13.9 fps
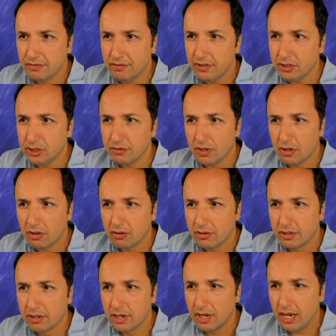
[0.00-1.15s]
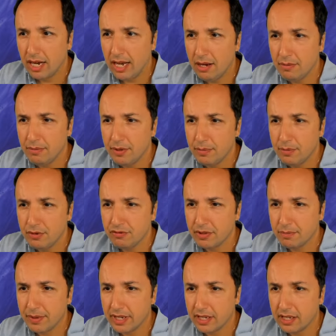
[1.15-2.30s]
First of all, I'm removing
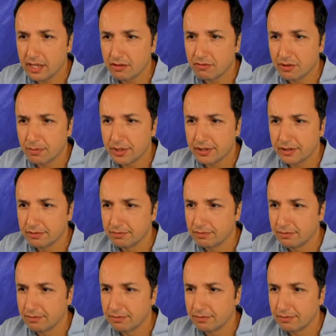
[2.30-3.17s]
my king from here,